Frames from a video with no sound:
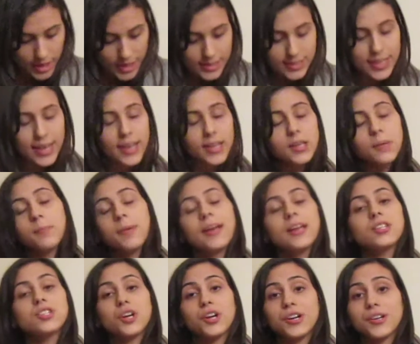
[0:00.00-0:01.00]
Tanning
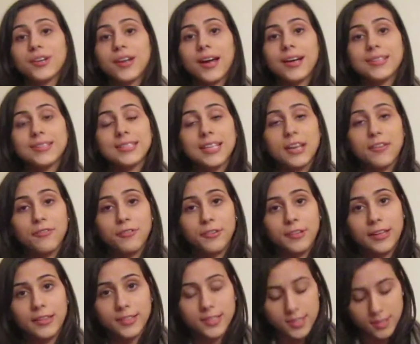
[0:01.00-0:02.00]
beds are not safer
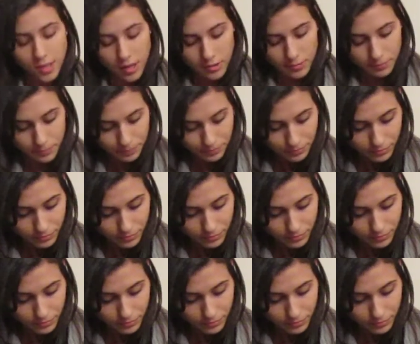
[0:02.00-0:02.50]
than the sun.